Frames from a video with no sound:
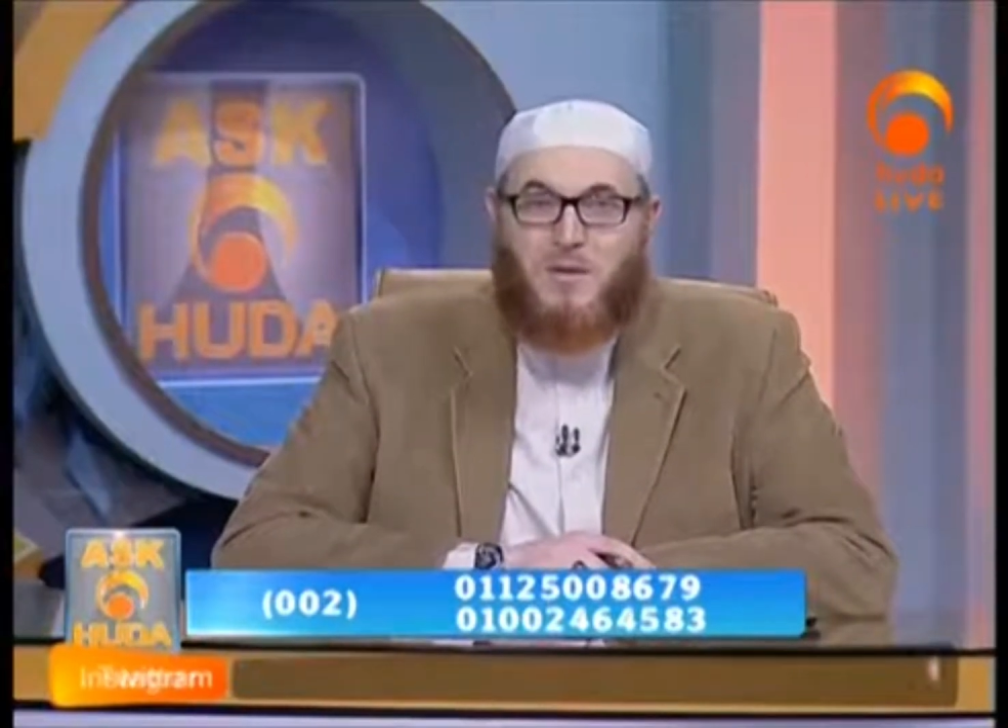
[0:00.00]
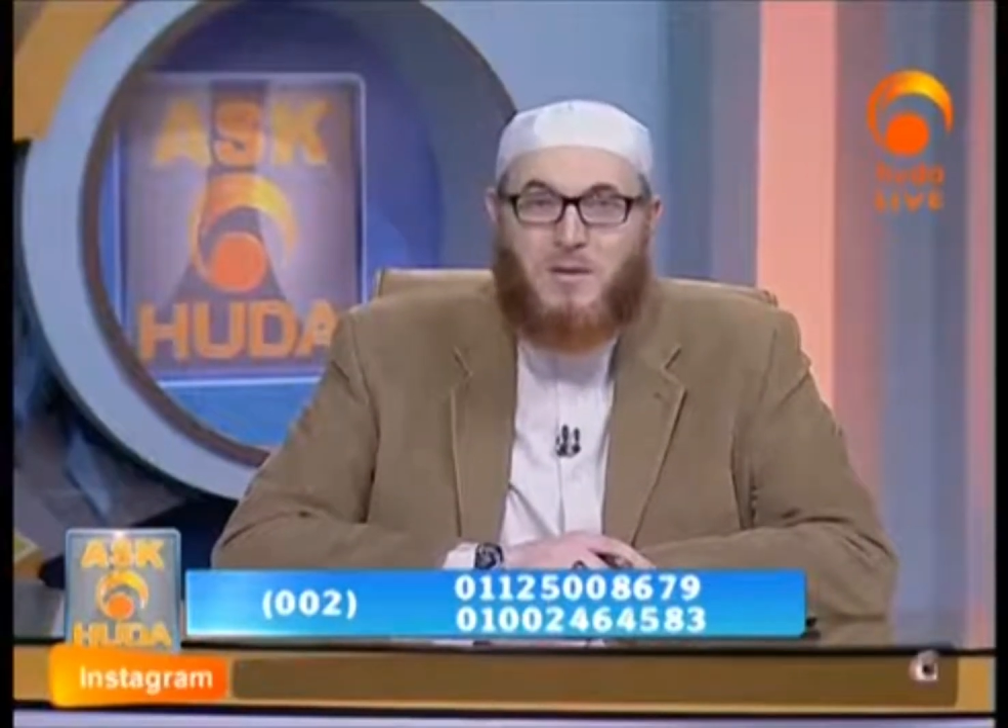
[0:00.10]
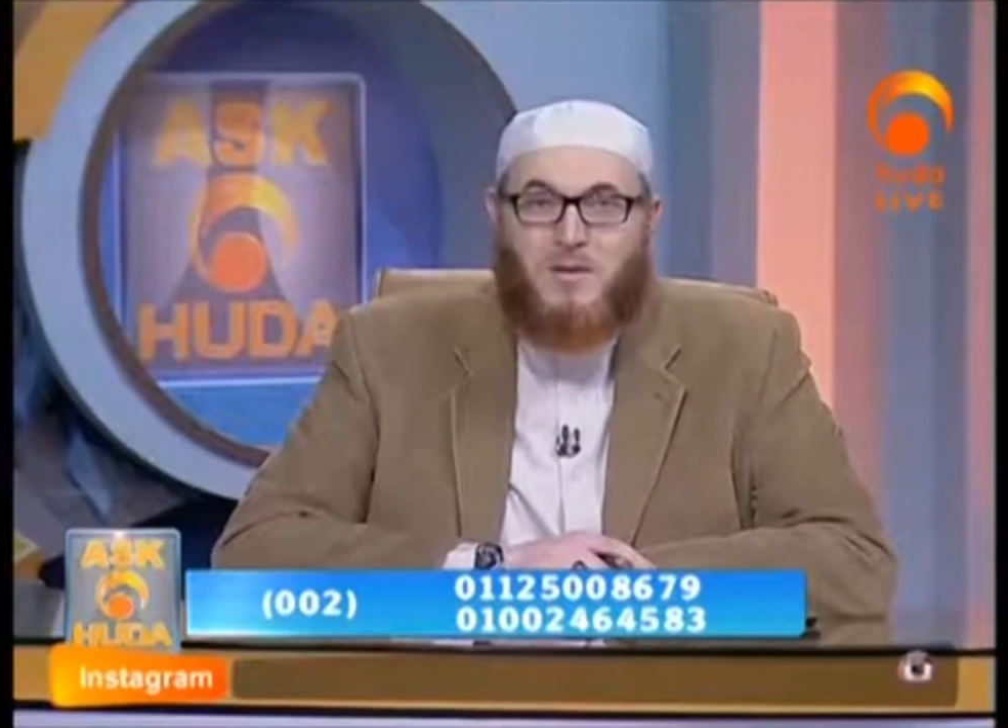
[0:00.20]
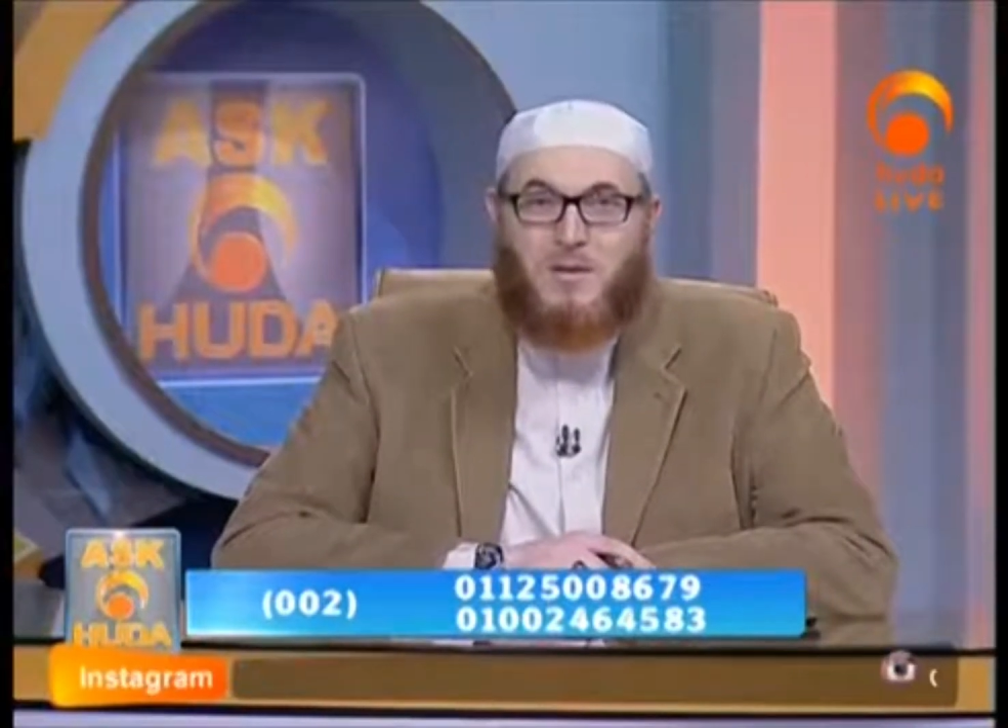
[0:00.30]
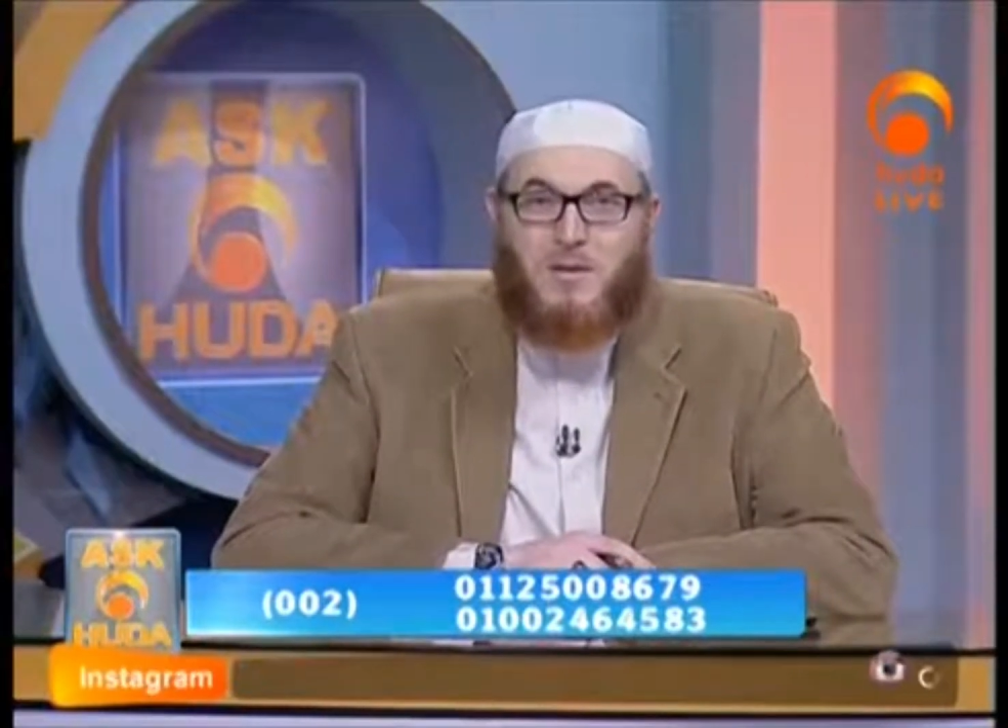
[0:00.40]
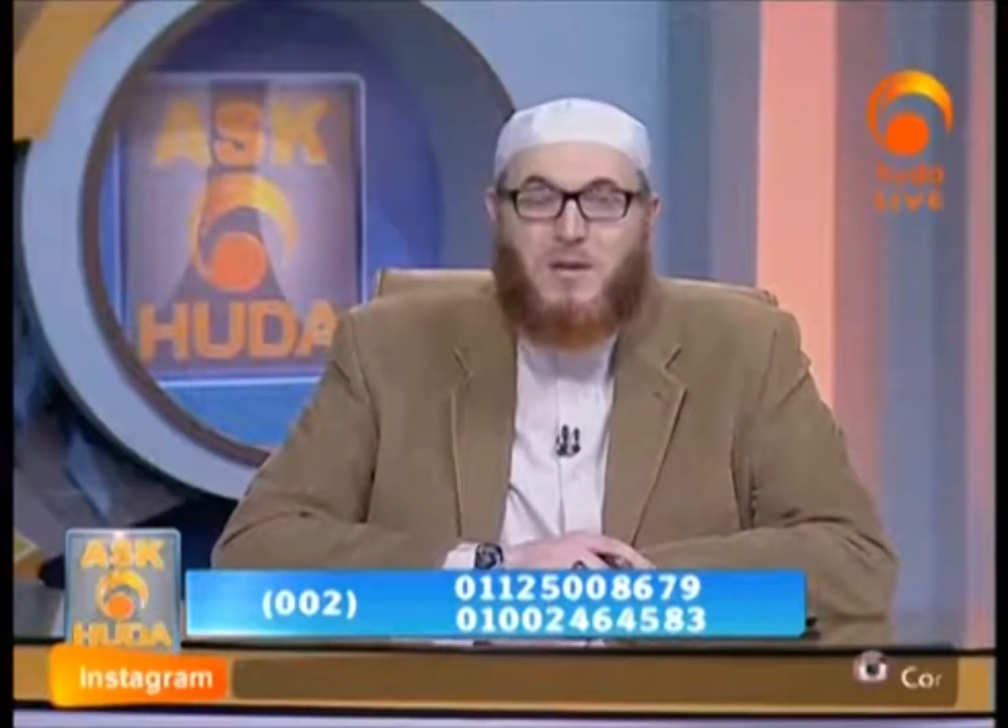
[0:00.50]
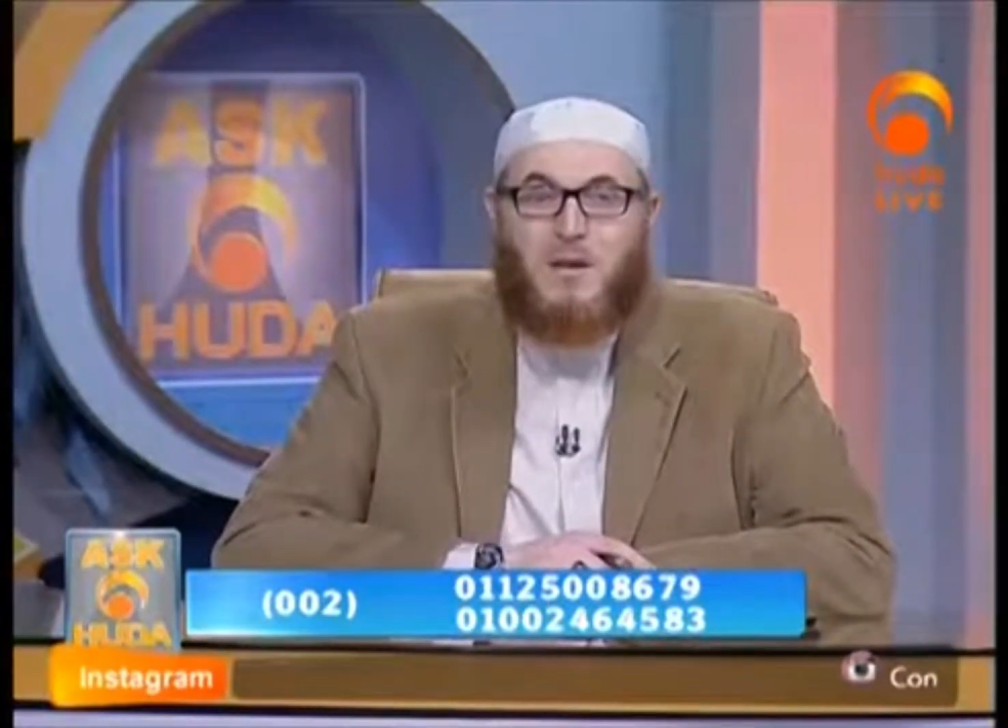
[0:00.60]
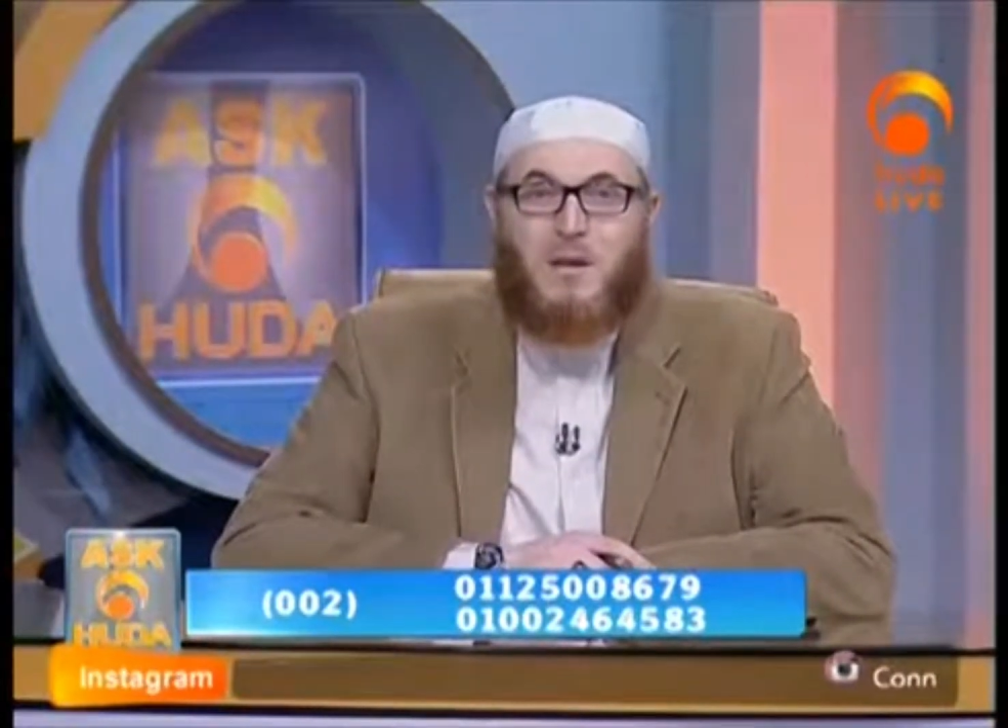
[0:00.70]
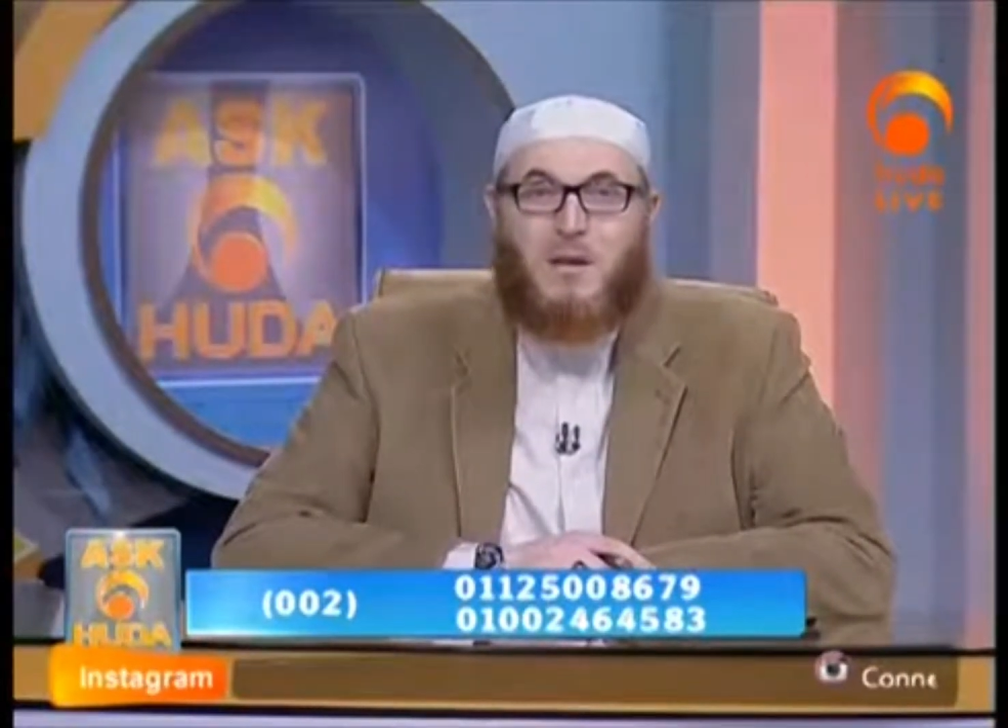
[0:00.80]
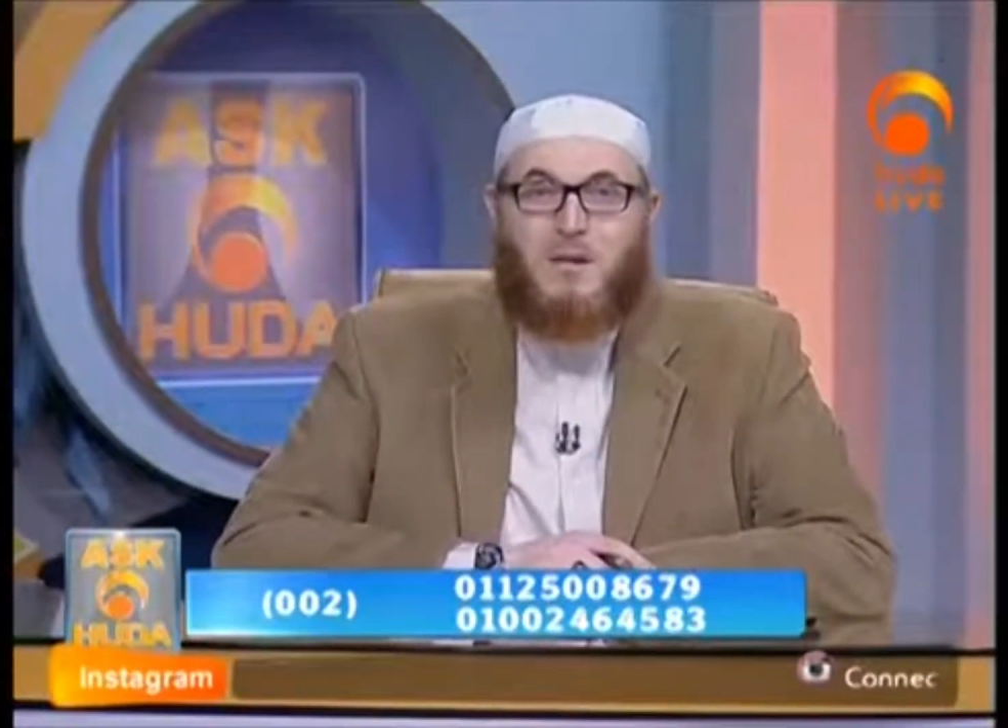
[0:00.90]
visited,